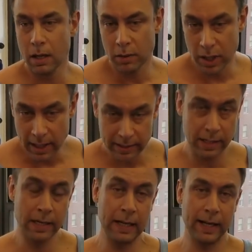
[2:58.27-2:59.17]
you're not
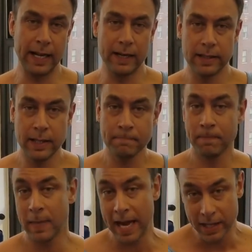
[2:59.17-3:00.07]
in the illegality
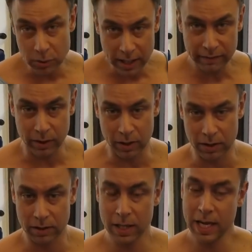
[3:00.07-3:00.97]
and you live
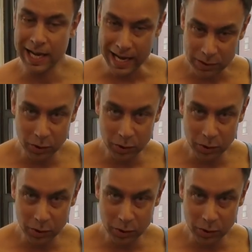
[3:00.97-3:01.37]
longer and